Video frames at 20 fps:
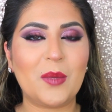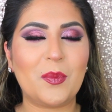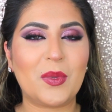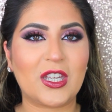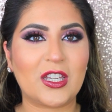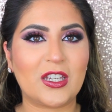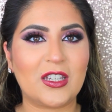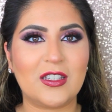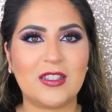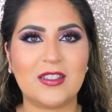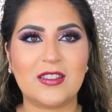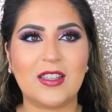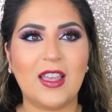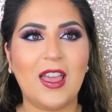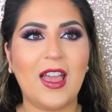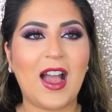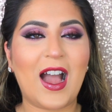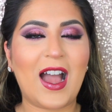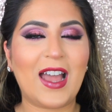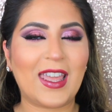because
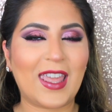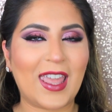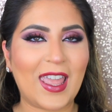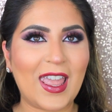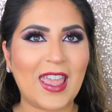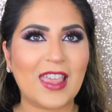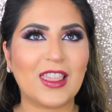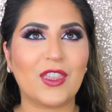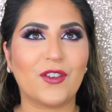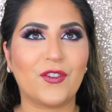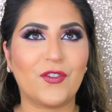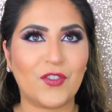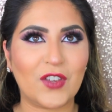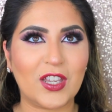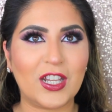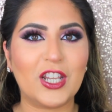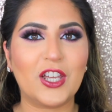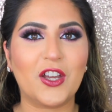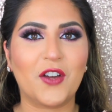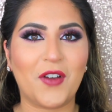I hate the feeling